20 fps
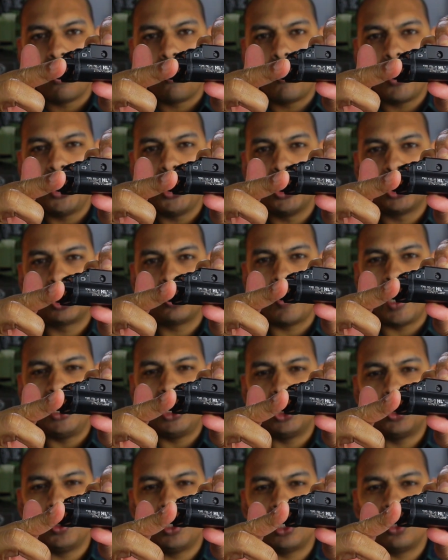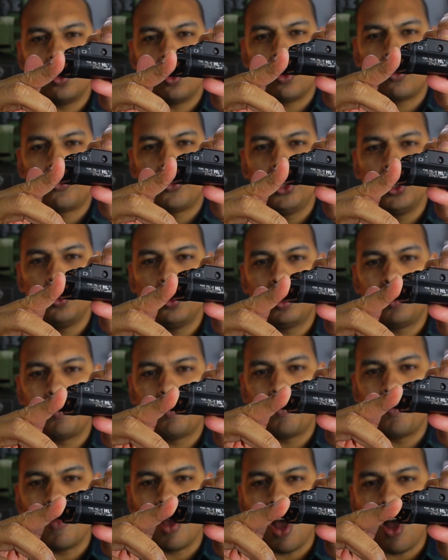when you switch it off, you would
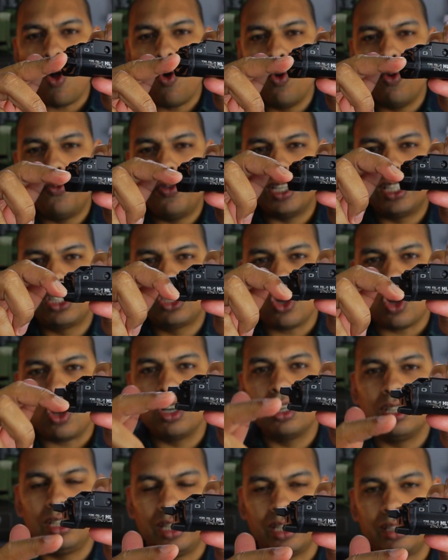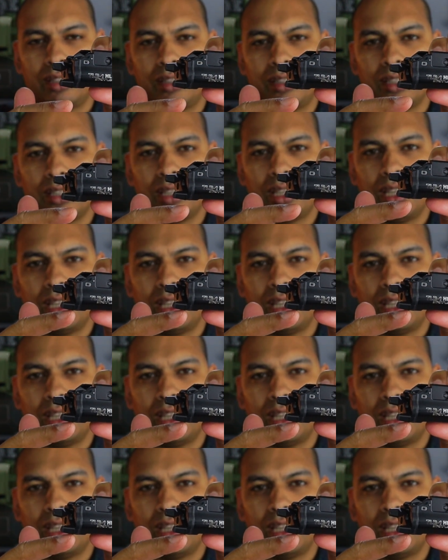over toggle it